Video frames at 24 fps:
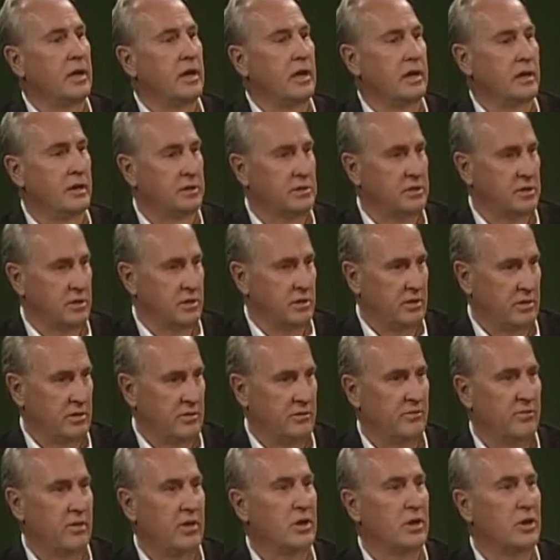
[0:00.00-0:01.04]
and it's in an
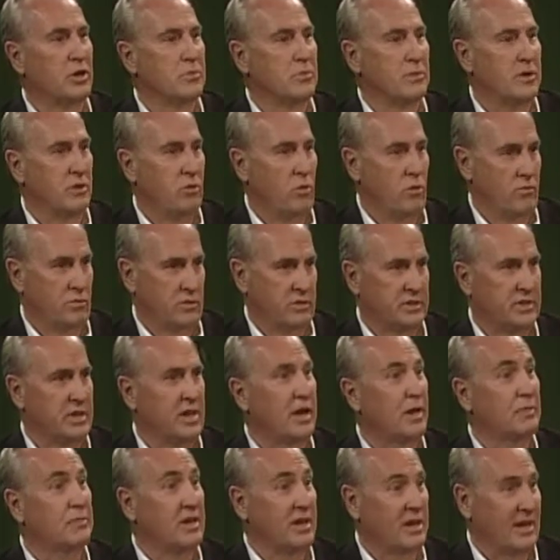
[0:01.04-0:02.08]
environment over
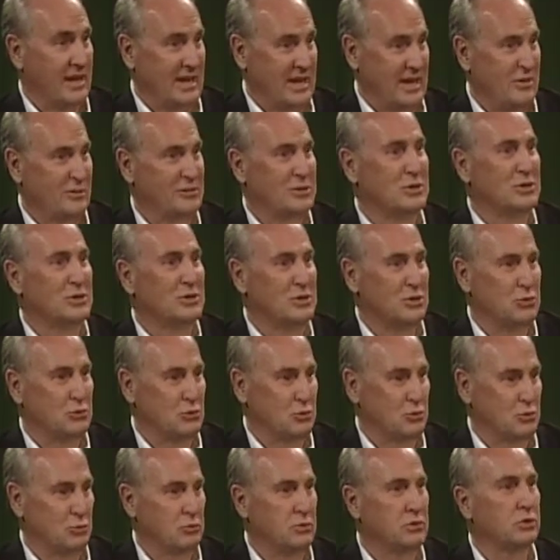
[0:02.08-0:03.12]
time that allows it
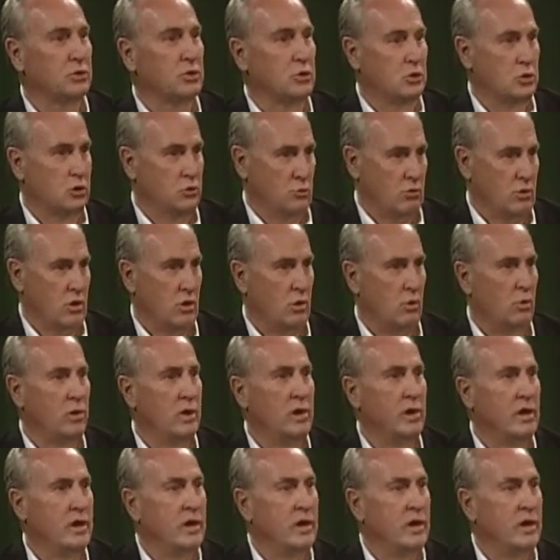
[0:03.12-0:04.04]
to to grow